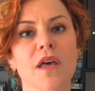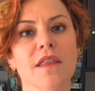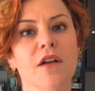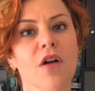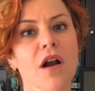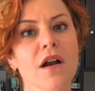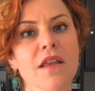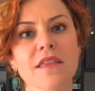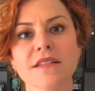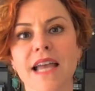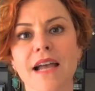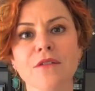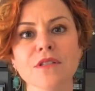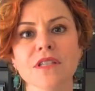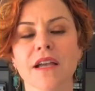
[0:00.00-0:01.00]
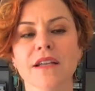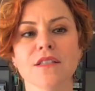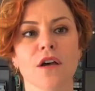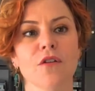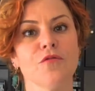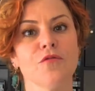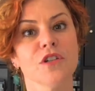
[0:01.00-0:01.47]
There are the downsides
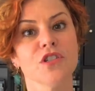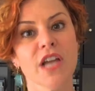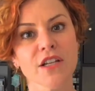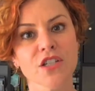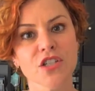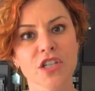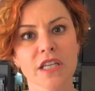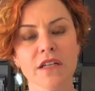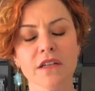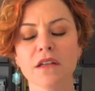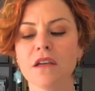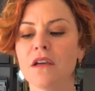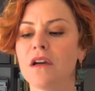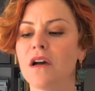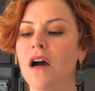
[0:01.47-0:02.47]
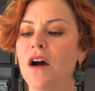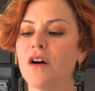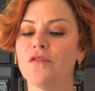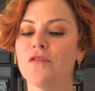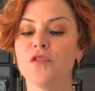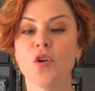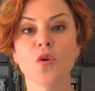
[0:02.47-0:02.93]
of rejection,
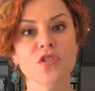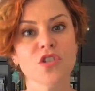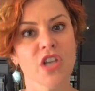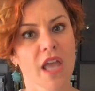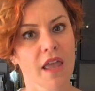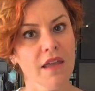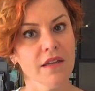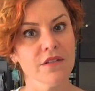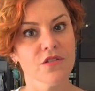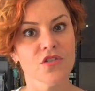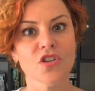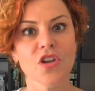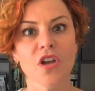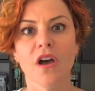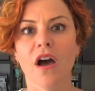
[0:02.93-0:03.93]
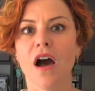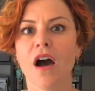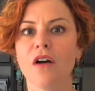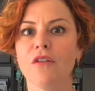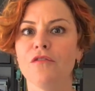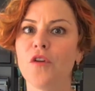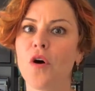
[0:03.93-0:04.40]
of no change,
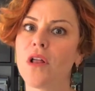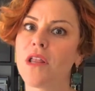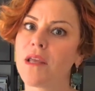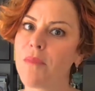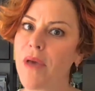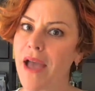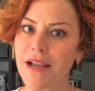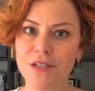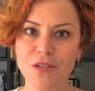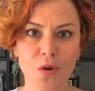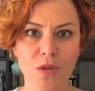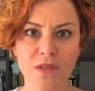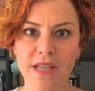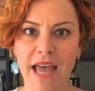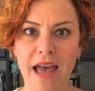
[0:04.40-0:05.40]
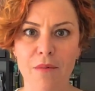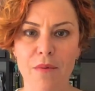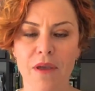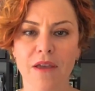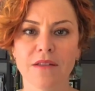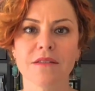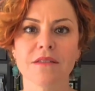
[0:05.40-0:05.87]
of falling back into old
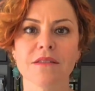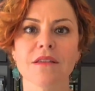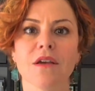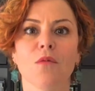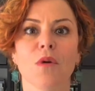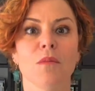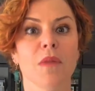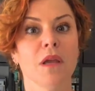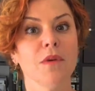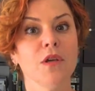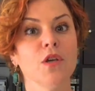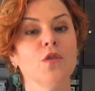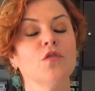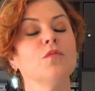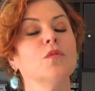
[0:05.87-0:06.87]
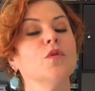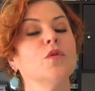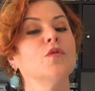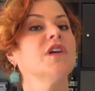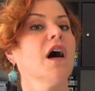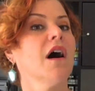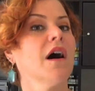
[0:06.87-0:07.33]
habits when maybe you've
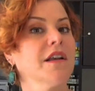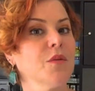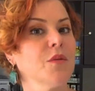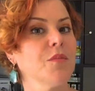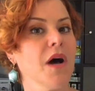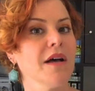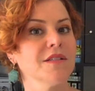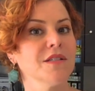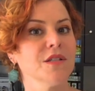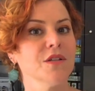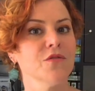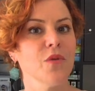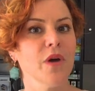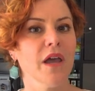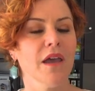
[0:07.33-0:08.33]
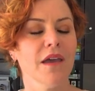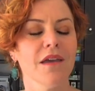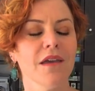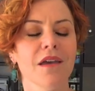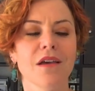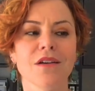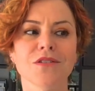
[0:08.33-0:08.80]
moved on in a positive
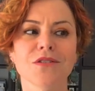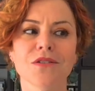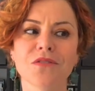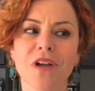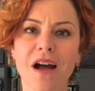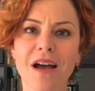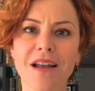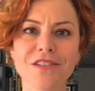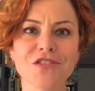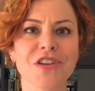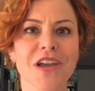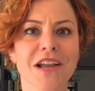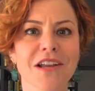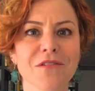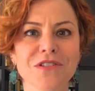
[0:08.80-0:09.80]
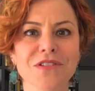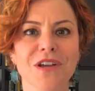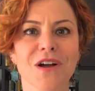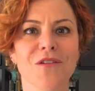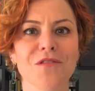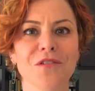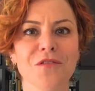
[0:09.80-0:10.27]
way. So you've got to check
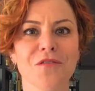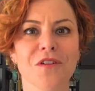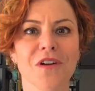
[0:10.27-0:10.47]
yourself of